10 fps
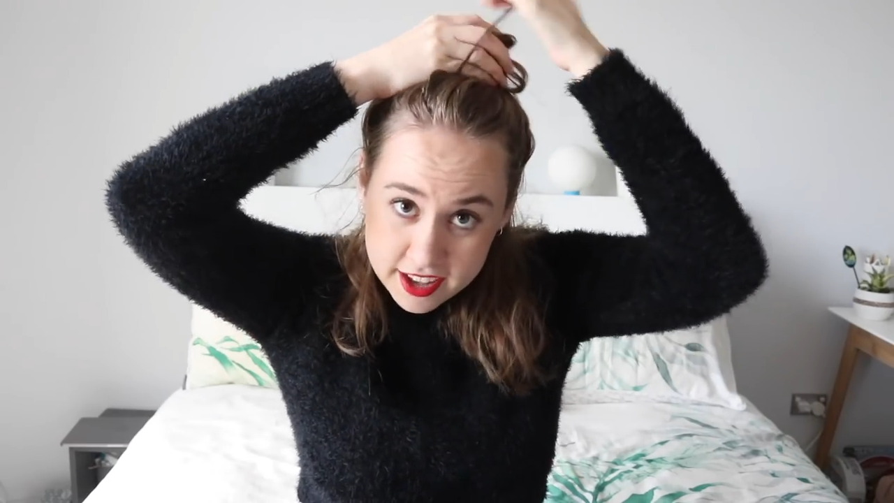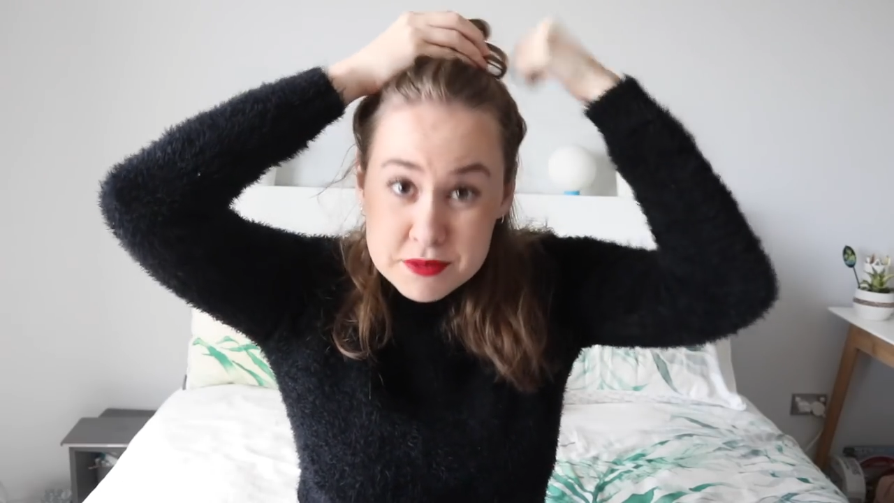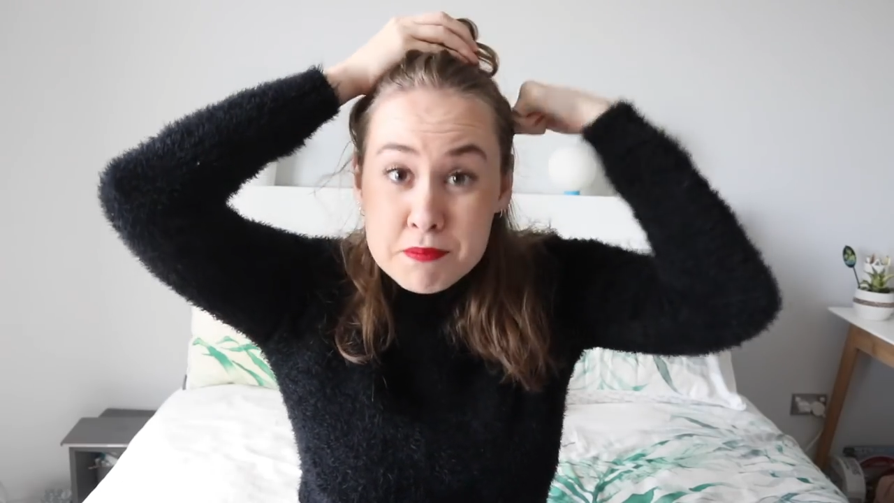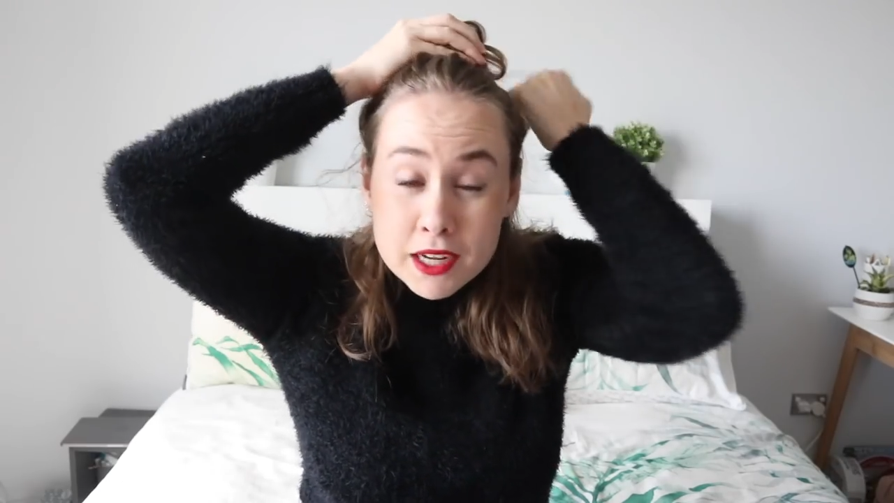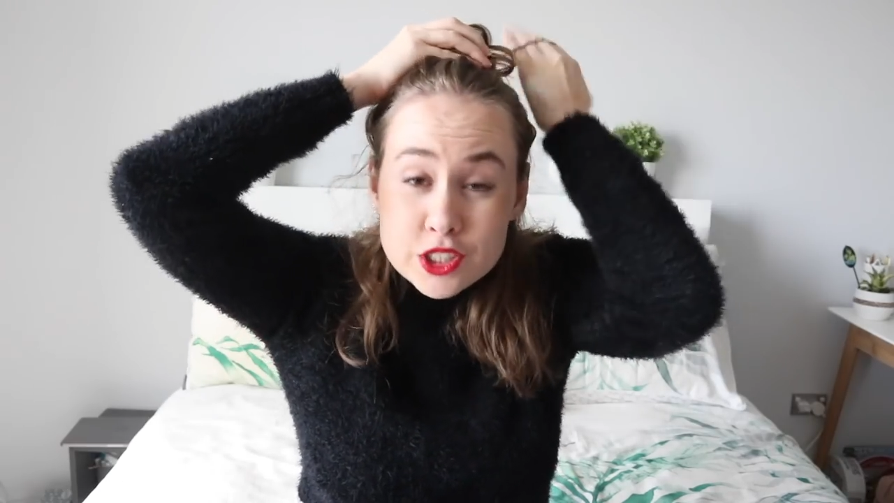
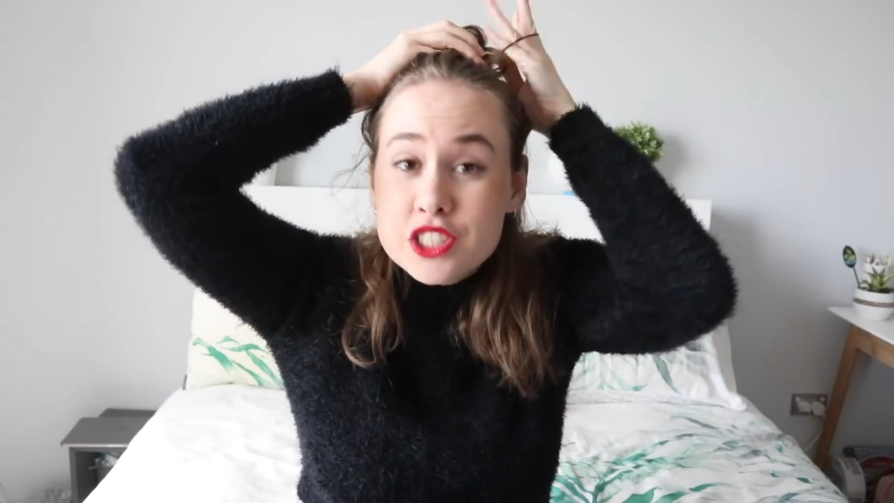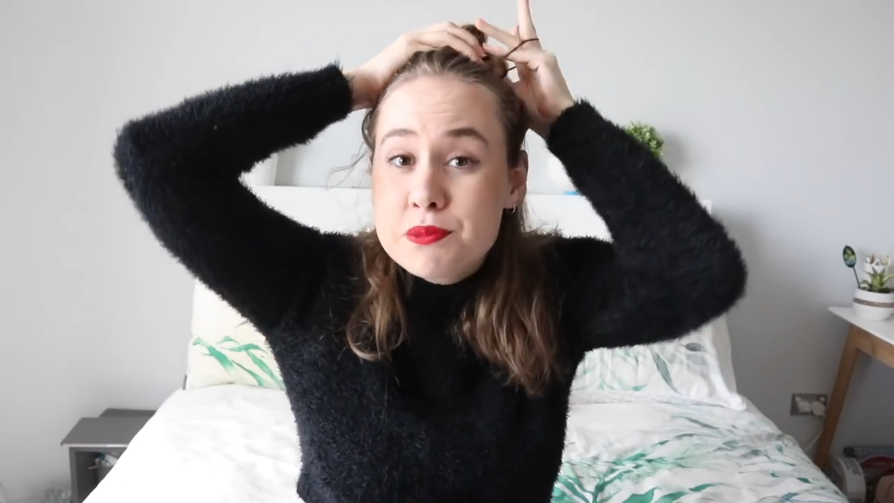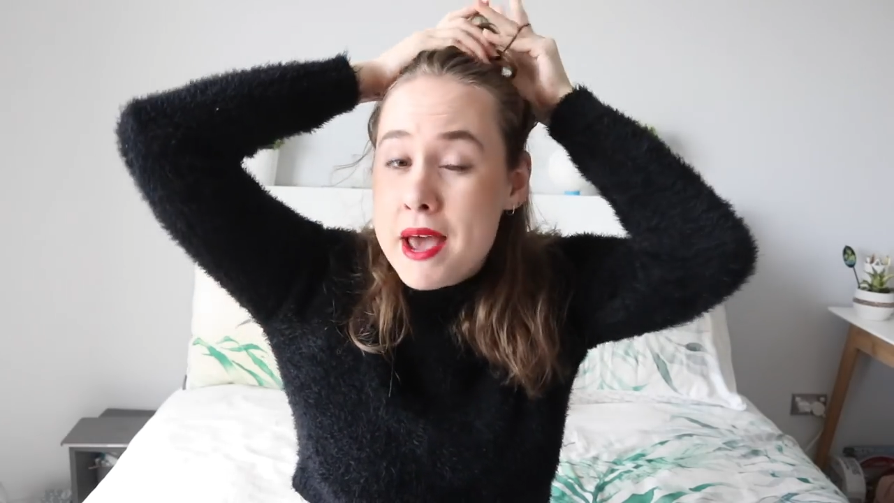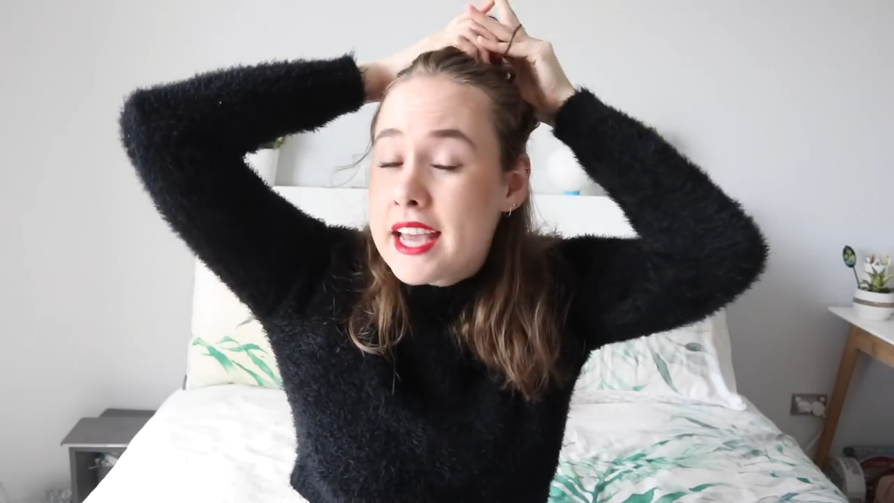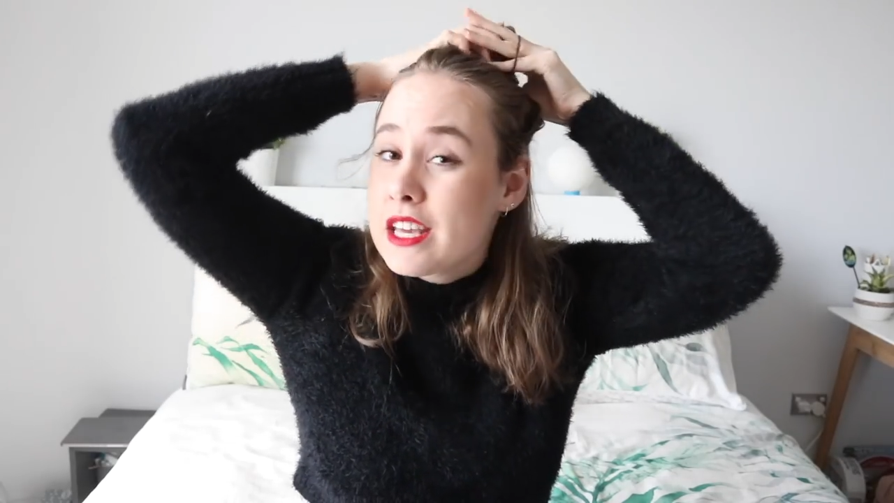as much as
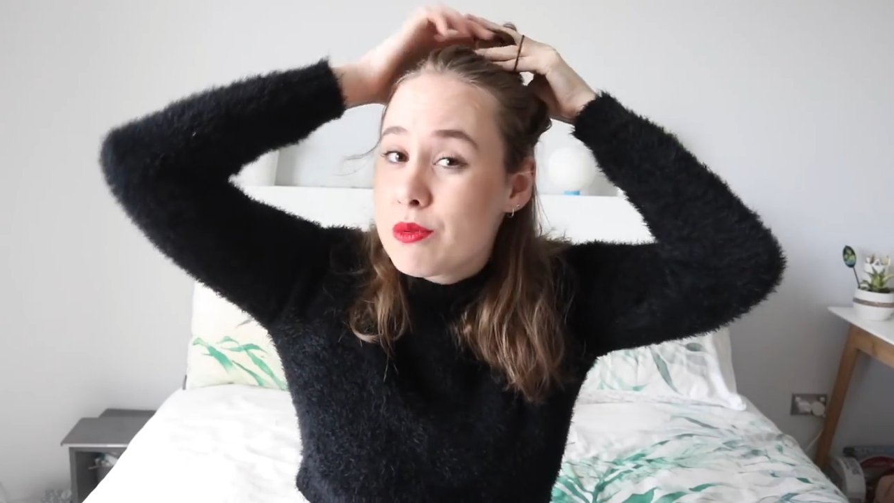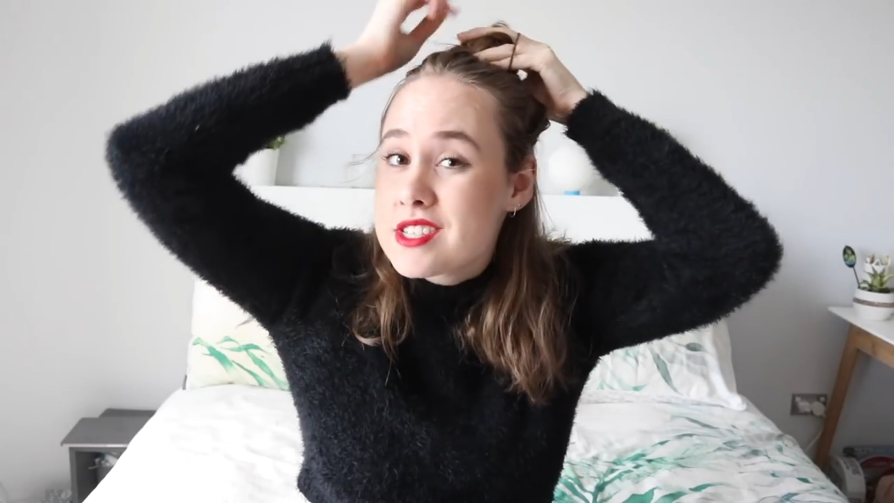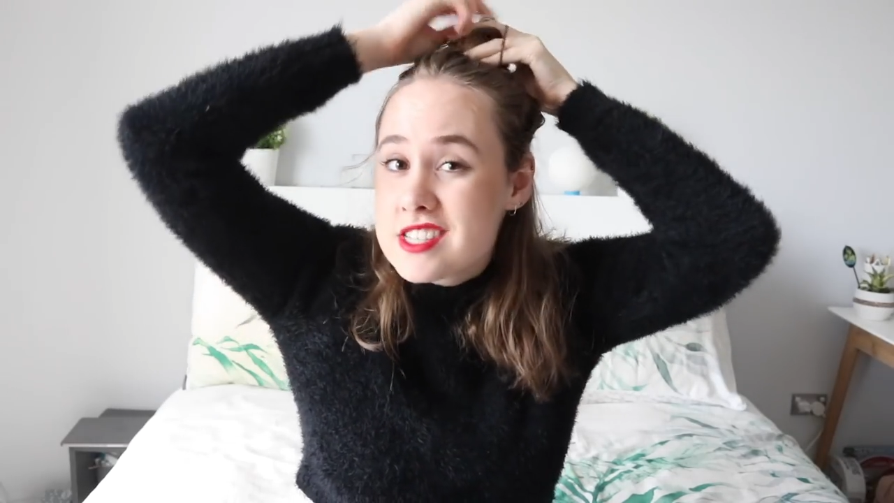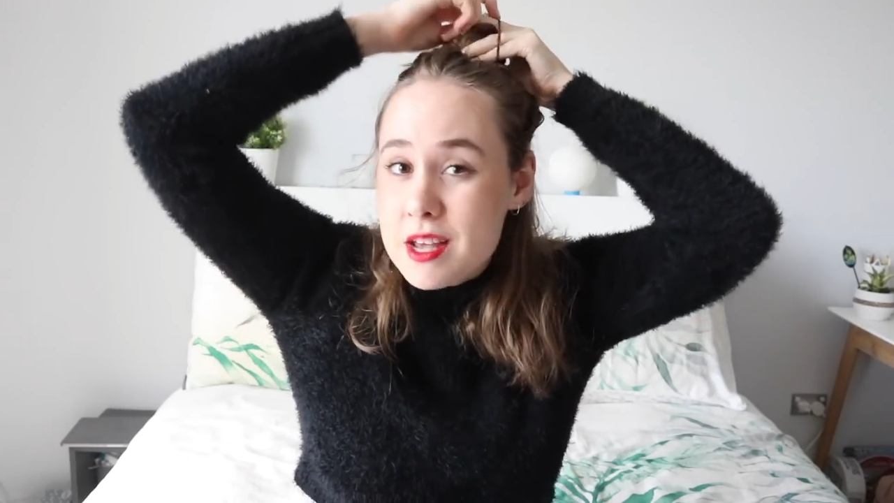Peggy was